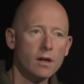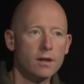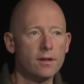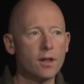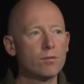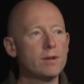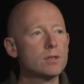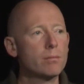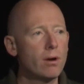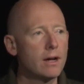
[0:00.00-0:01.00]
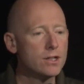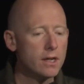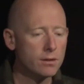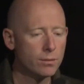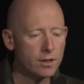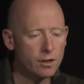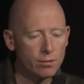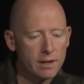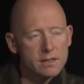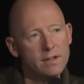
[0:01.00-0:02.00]
Another recent project with the
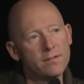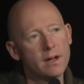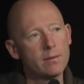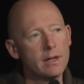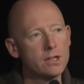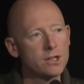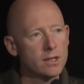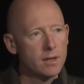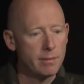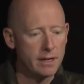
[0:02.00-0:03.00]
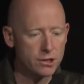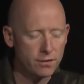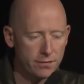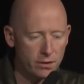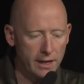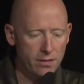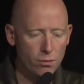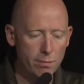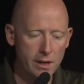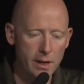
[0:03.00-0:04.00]
Kresge Foundation, a major
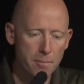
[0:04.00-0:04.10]
philanthropy.